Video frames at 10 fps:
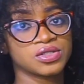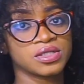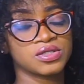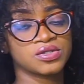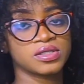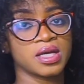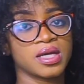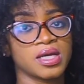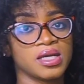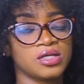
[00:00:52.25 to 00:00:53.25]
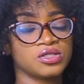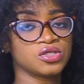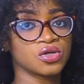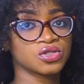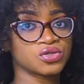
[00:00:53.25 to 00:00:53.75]
you need to take is
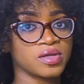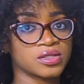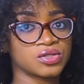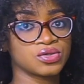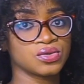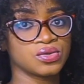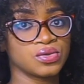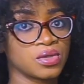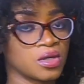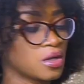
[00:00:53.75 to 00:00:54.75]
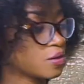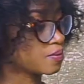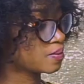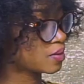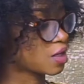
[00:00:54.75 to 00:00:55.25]
your shoulder to
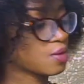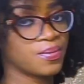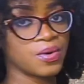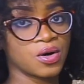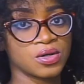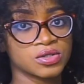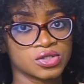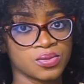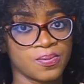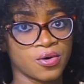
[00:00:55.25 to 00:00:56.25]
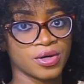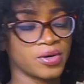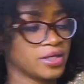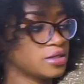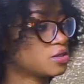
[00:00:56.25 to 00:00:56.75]
bust
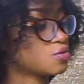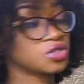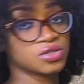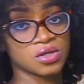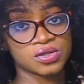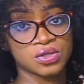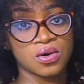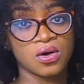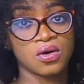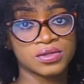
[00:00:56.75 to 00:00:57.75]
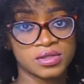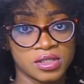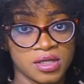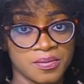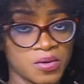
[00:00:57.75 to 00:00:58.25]
point, which is also called the
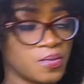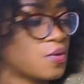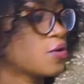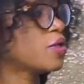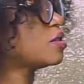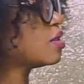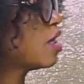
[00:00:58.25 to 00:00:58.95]
nipple point.